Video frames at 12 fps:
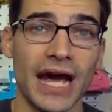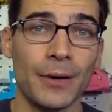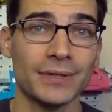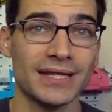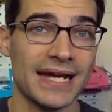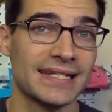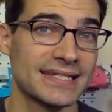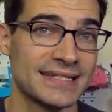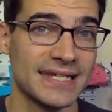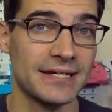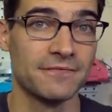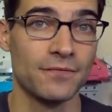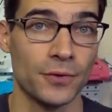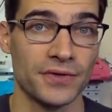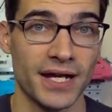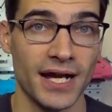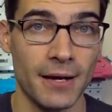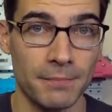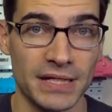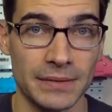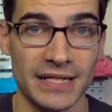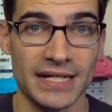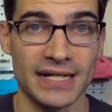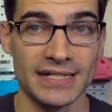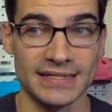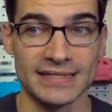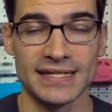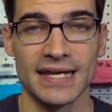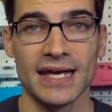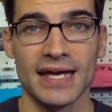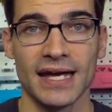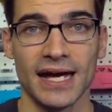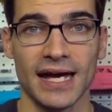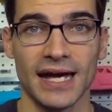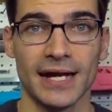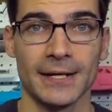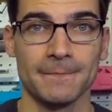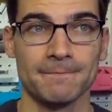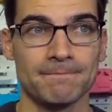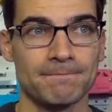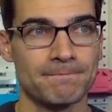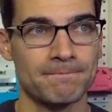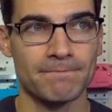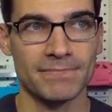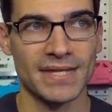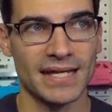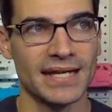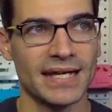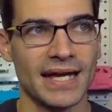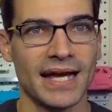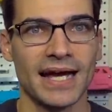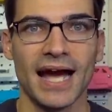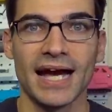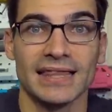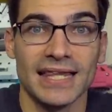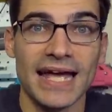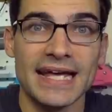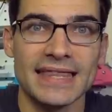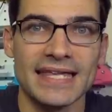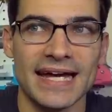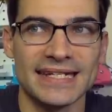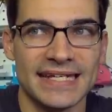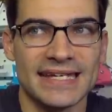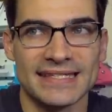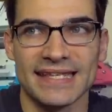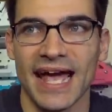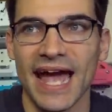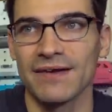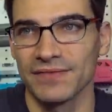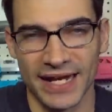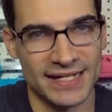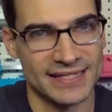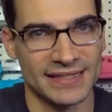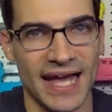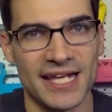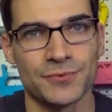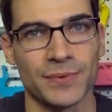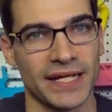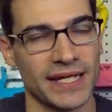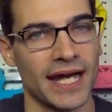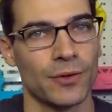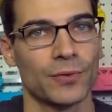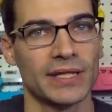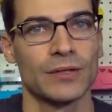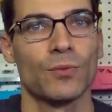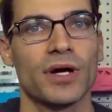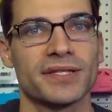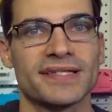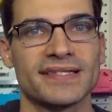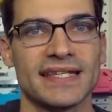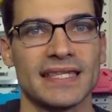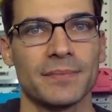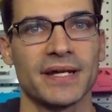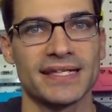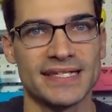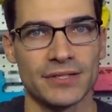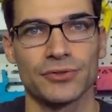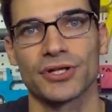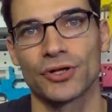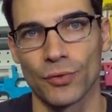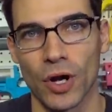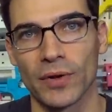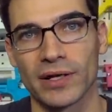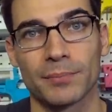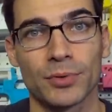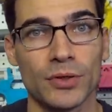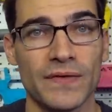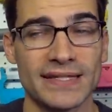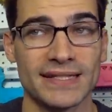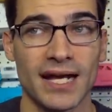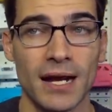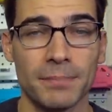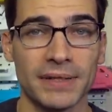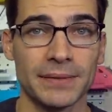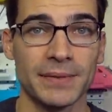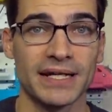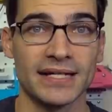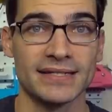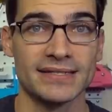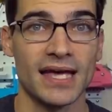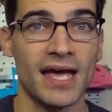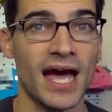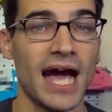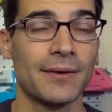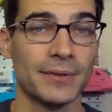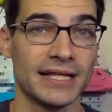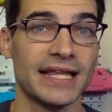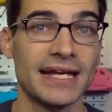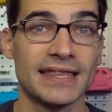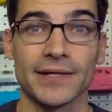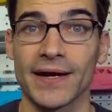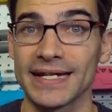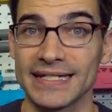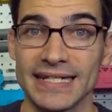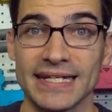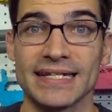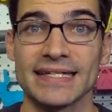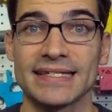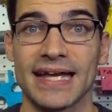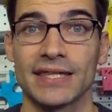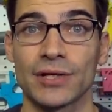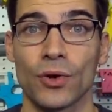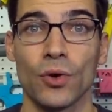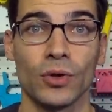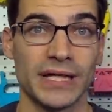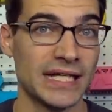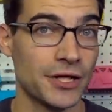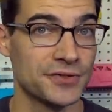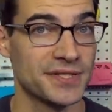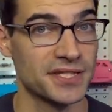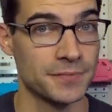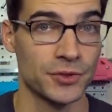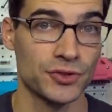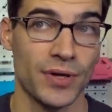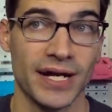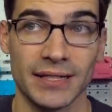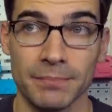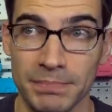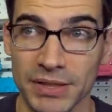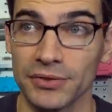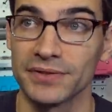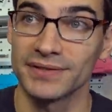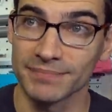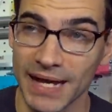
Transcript: I would like to see it for the company, because I like the ideas they have, like I said last week, and I really want to see them continue to grow and improve as a company, because I really like their ideas and their whole ecosystem they're trying to build.